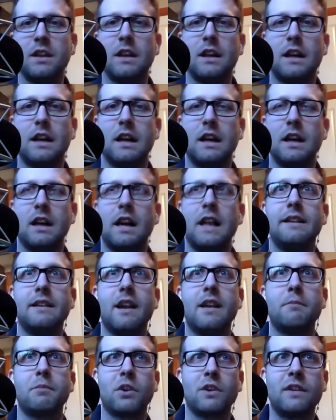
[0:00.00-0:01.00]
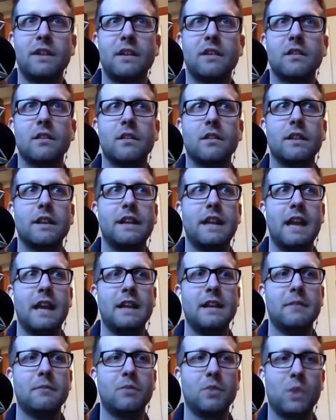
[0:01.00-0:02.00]
Uh, and, and particularly
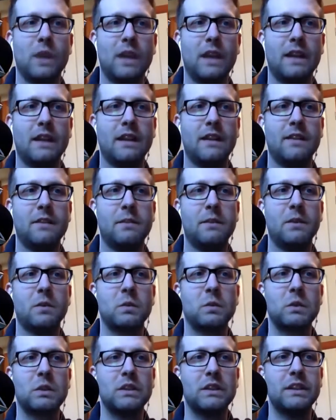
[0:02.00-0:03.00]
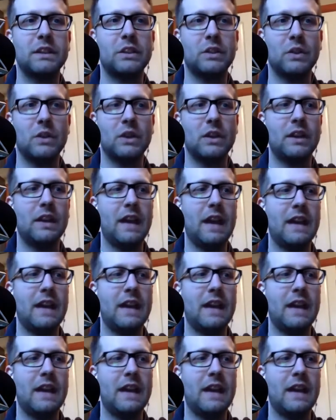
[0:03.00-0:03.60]
Canon Britt has been really good